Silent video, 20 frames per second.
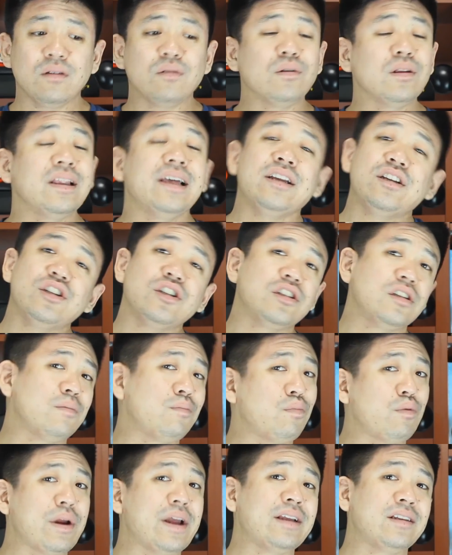the
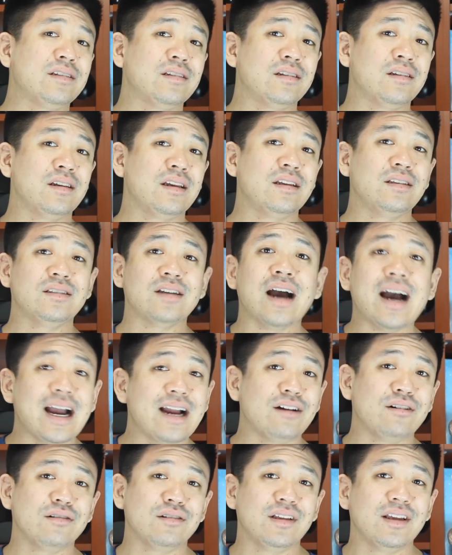relationship breaks
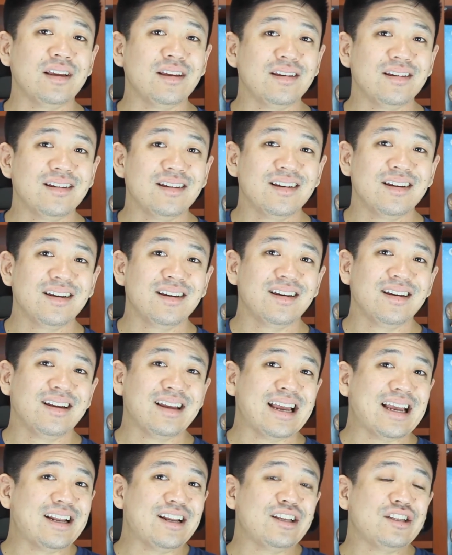entirely,
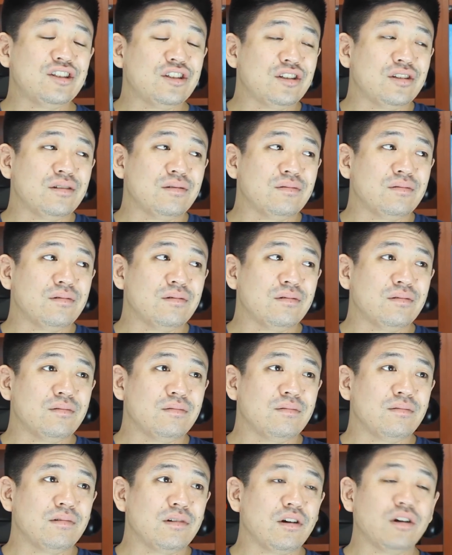and it's
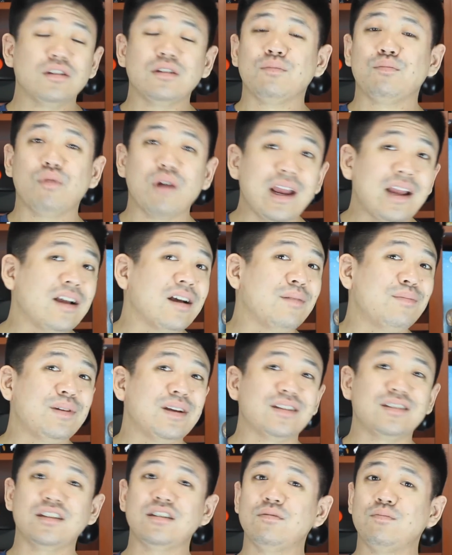called a breakup
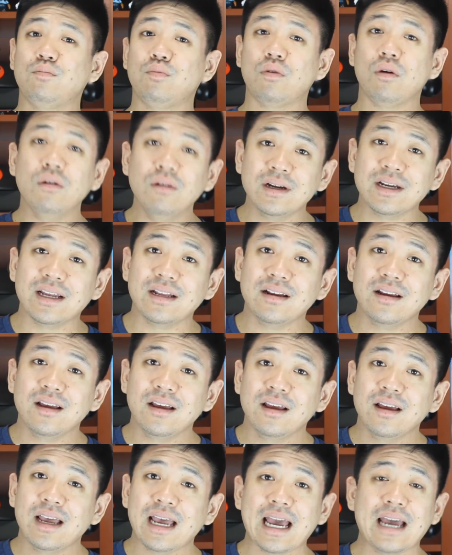because it's broken.
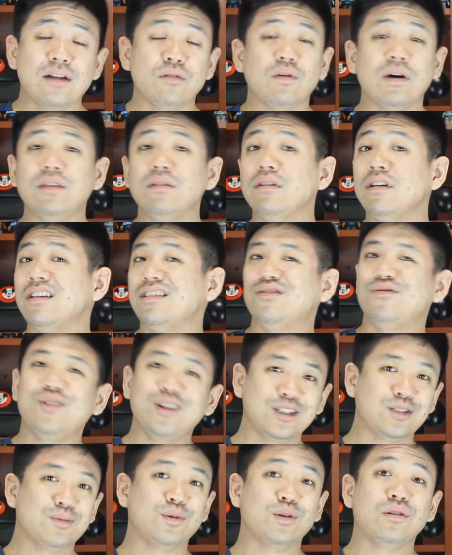And whether it's
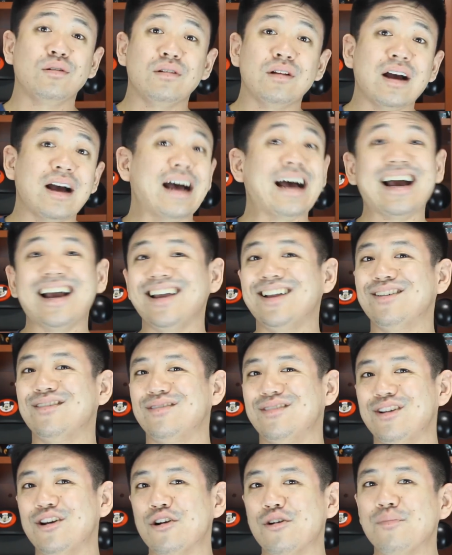fixable or not, I
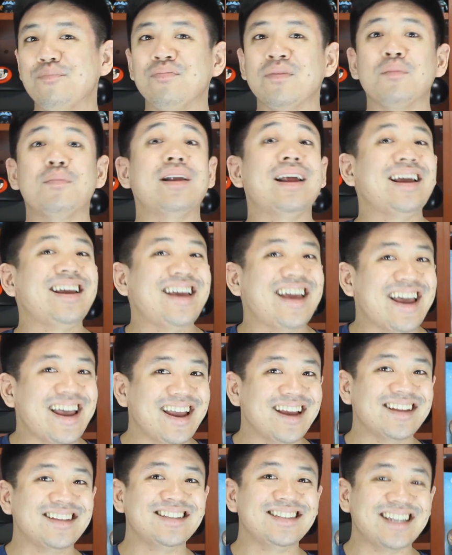don't know, but I
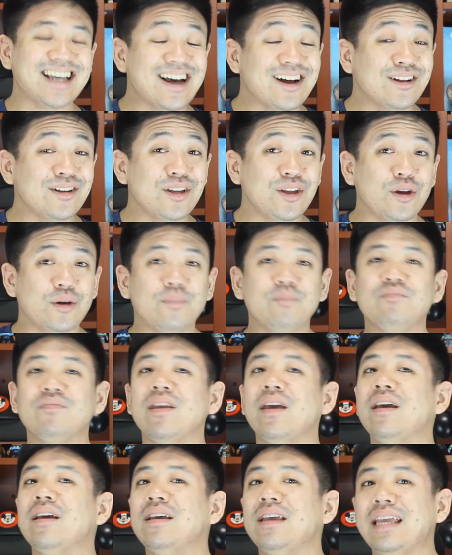can tell you,
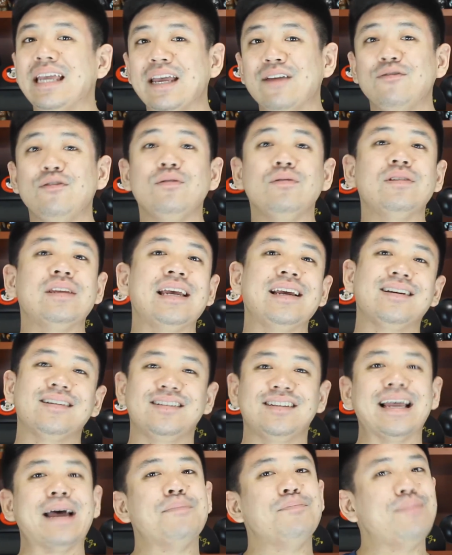if you take a
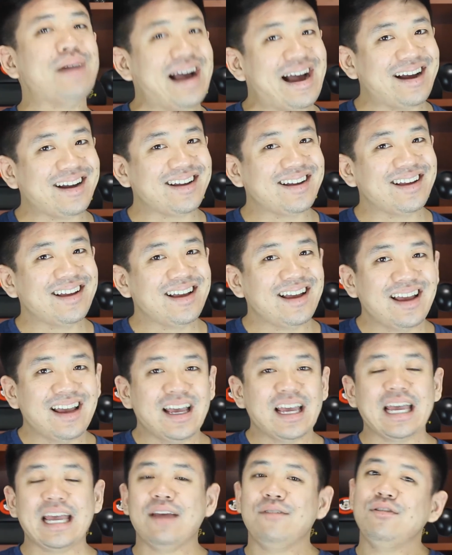step back,
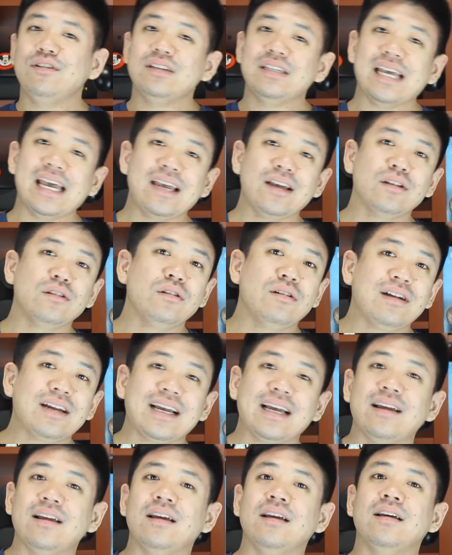if you take a
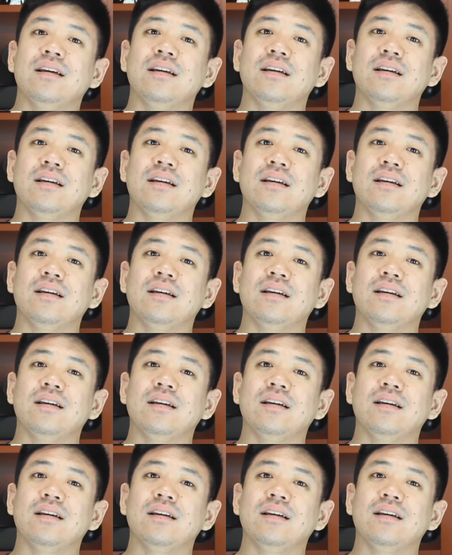look at